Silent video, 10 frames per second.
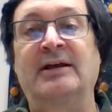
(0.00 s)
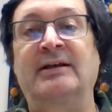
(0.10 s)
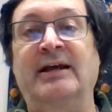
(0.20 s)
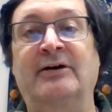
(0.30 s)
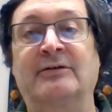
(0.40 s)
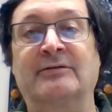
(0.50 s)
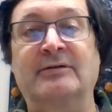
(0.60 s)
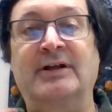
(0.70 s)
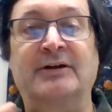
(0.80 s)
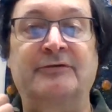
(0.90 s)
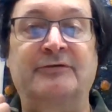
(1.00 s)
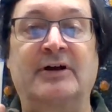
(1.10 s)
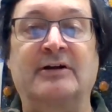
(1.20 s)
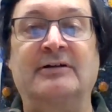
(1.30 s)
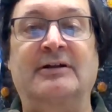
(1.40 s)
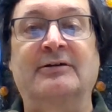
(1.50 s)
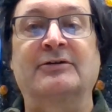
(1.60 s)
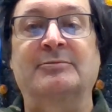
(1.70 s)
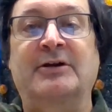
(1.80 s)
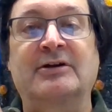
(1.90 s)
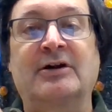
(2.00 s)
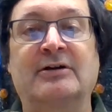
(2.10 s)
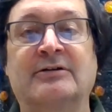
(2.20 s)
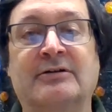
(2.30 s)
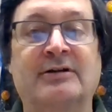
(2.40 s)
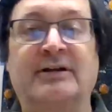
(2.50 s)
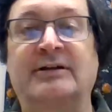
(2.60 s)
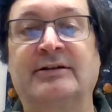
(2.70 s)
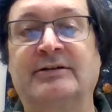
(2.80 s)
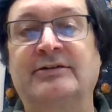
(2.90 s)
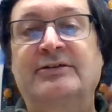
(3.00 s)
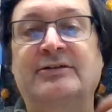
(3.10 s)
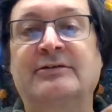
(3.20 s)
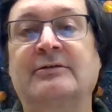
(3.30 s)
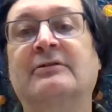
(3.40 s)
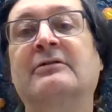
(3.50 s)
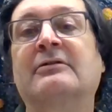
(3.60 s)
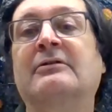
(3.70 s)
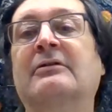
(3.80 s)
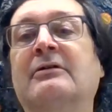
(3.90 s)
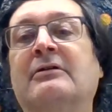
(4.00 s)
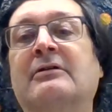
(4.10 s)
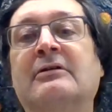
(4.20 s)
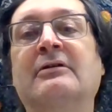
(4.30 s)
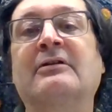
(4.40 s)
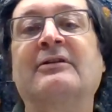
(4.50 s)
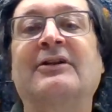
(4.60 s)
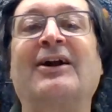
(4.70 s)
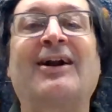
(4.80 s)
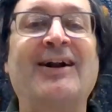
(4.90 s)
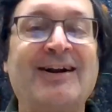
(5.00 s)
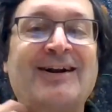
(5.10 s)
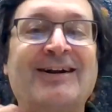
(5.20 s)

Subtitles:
Now, if I notice my collar is there.